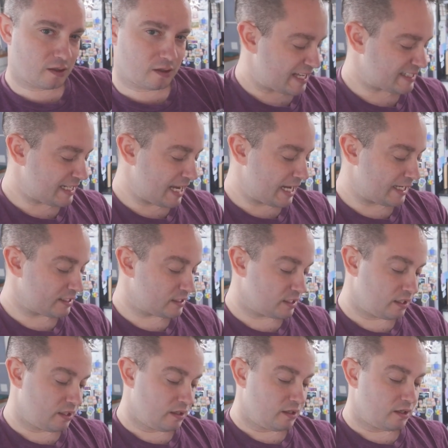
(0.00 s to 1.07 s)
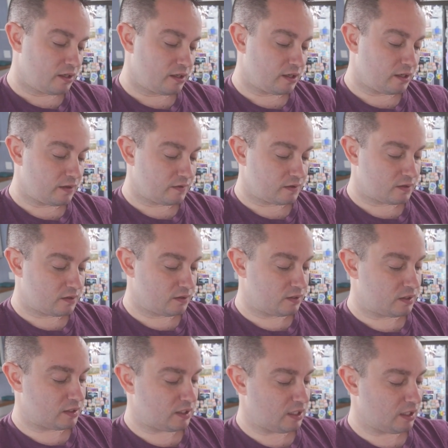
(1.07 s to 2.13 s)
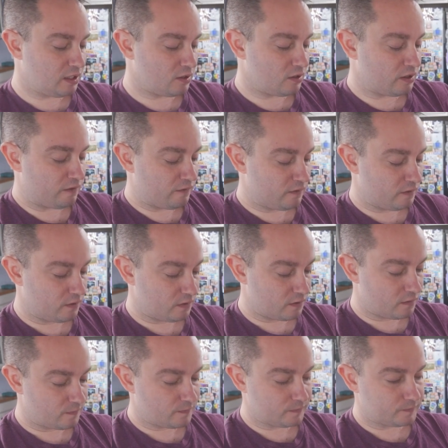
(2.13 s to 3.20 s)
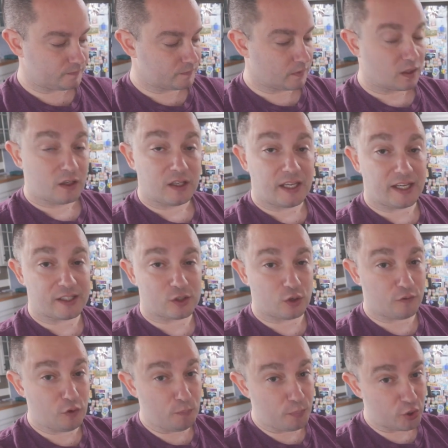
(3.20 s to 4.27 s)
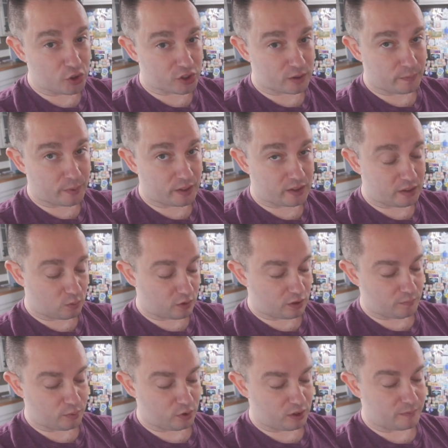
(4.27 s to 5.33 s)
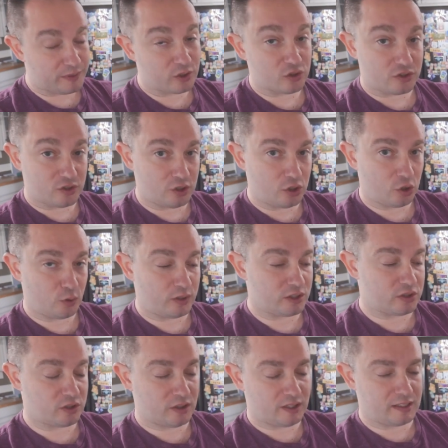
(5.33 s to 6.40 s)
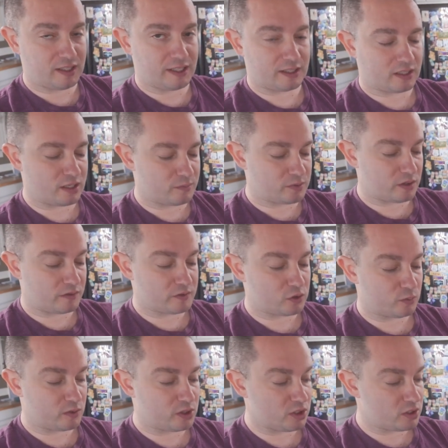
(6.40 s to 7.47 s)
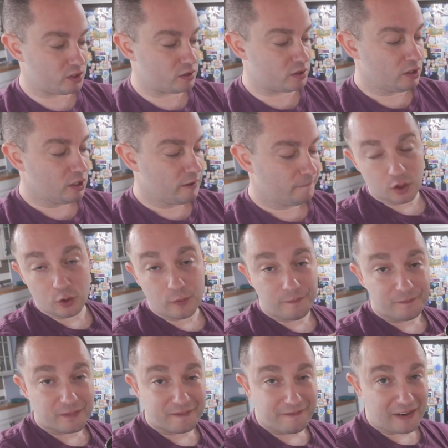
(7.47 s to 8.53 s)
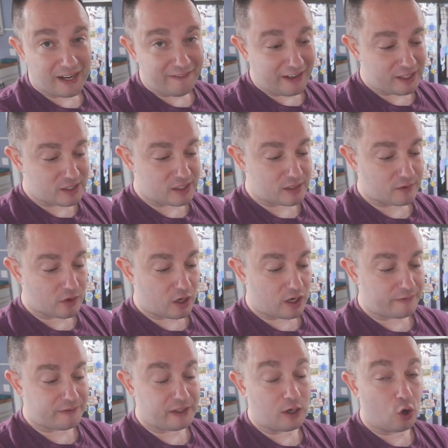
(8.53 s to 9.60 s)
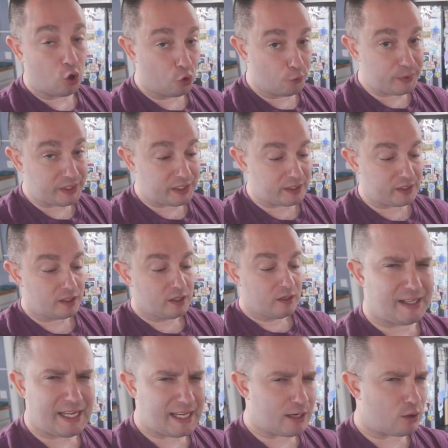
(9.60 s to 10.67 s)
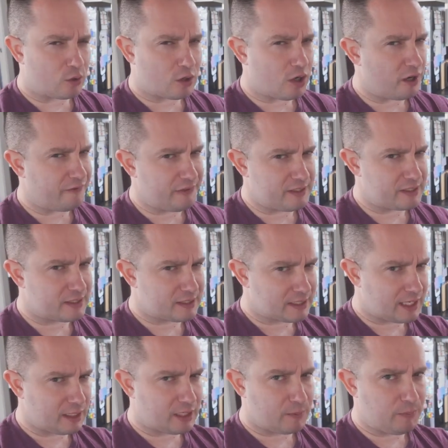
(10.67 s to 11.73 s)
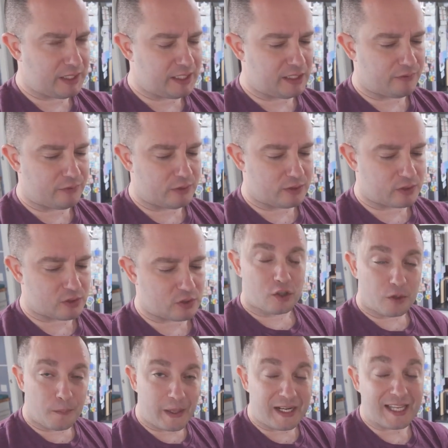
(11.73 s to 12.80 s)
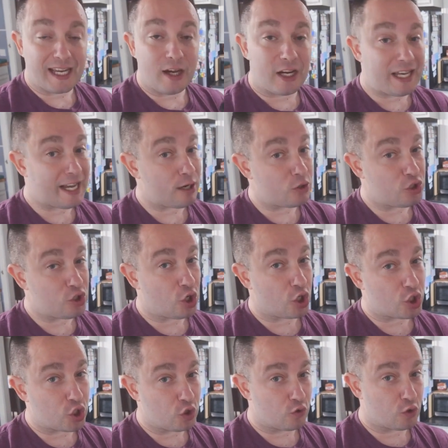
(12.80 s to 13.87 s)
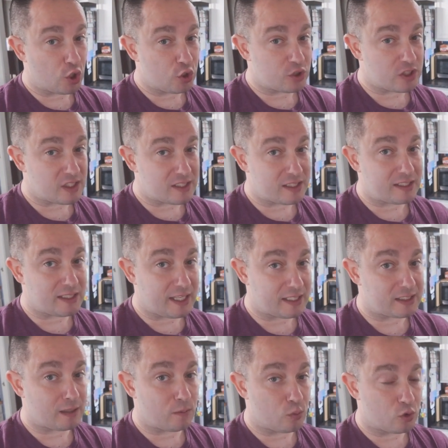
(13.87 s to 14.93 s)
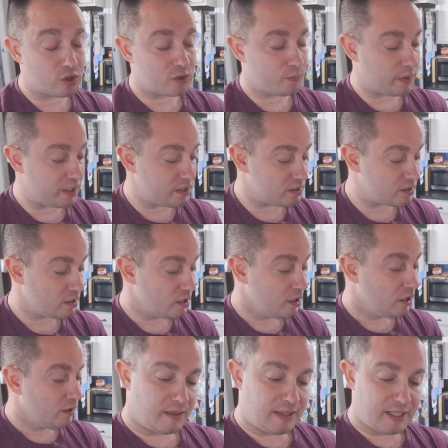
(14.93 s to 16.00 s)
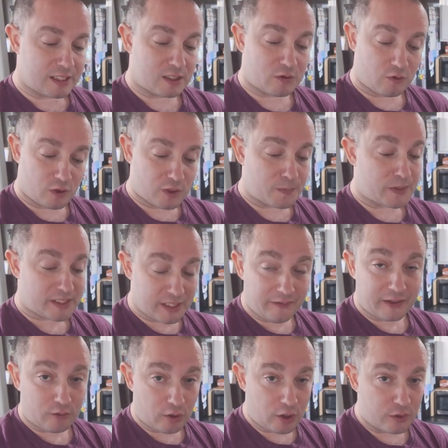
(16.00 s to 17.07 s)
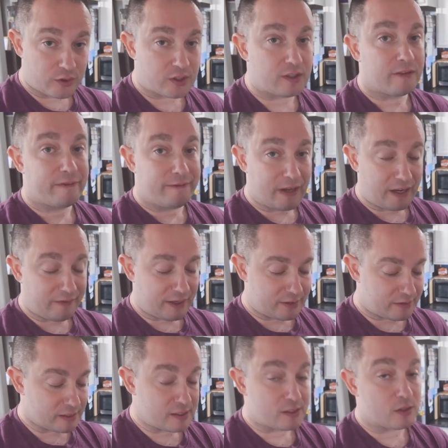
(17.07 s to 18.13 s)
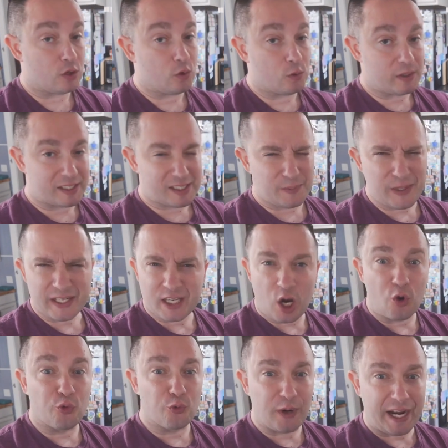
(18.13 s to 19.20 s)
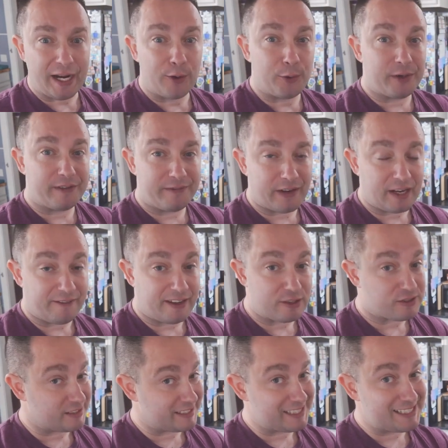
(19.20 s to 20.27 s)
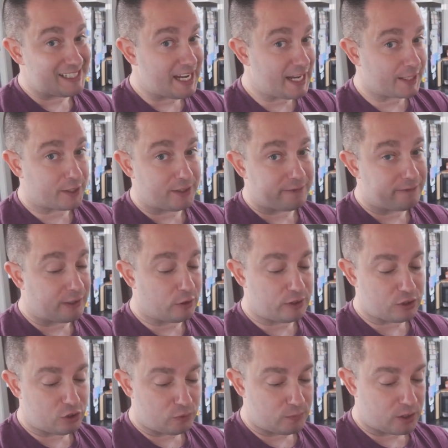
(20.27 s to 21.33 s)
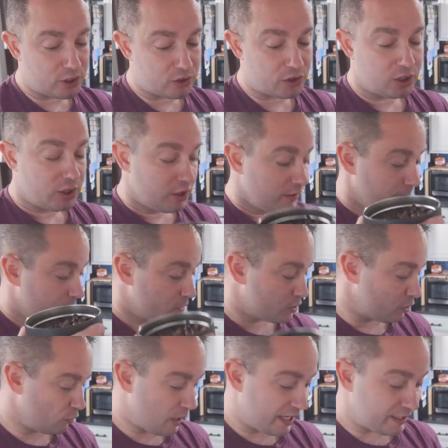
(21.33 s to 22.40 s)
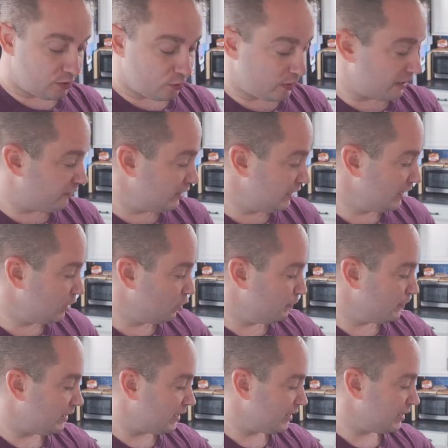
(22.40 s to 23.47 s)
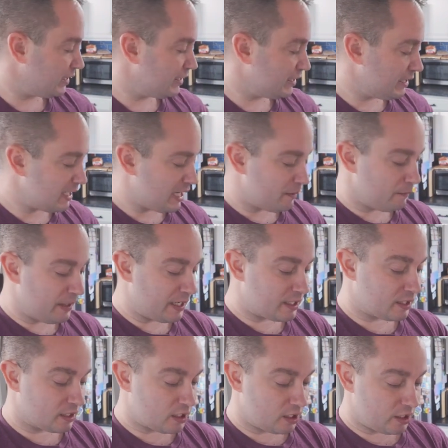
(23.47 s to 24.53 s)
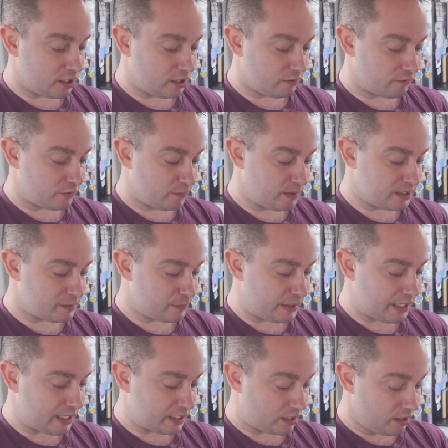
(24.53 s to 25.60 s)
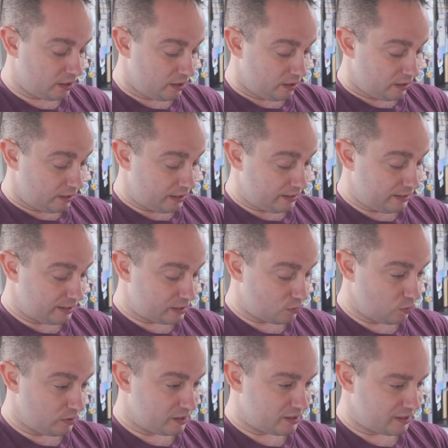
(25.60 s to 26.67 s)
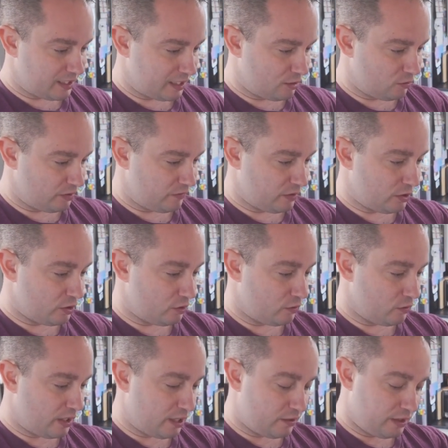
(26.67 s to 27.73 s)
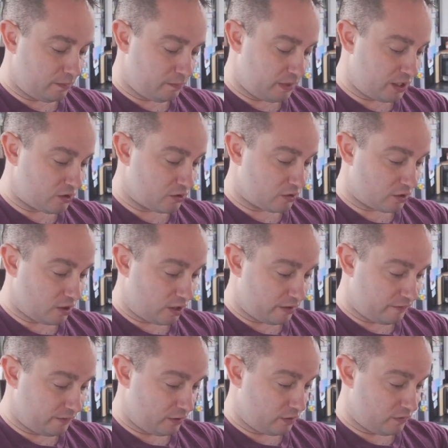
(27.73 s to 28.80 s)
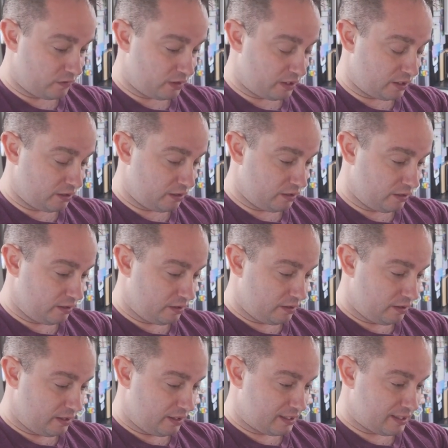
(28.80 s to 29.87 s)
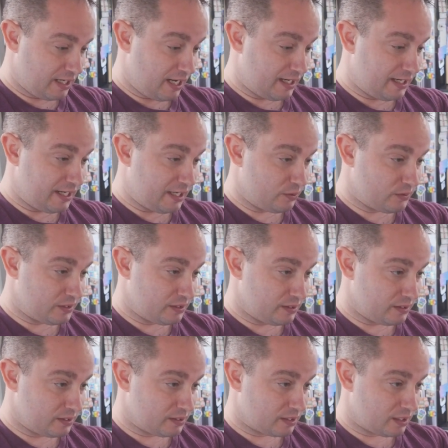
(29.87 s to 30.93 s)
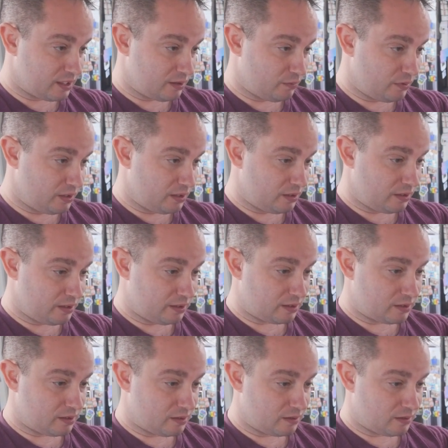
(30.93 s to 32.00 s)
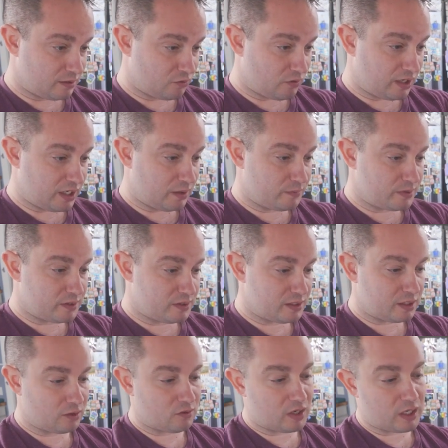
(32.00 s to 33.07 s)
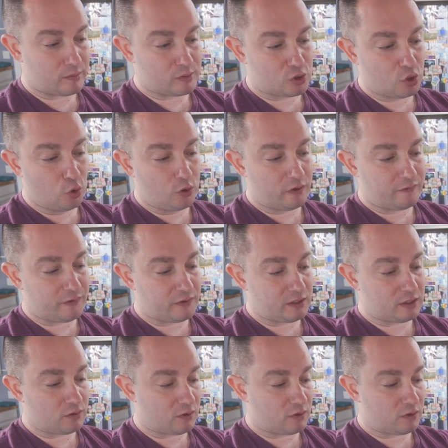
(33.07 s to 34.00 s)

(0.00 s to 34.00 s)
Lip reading: That's nice. All right, so let's take it off. Yeah, so if you push the button while you pull up, there's no issue. It like comes off so much easier. So 5 ounces of coffee, whole bean. Now, coffees can be different. So depending on how dark your roast is, it takes up more space. This specific roast, 5 ounces. So expect around 5 ounces. It's not gonna vary too much. So I do have a little bit that did not make the cut from this bag. And this was, I don't even know how they measure coffee over there. It's not in ounces. It's gotta be in like grams. It's in grams. 250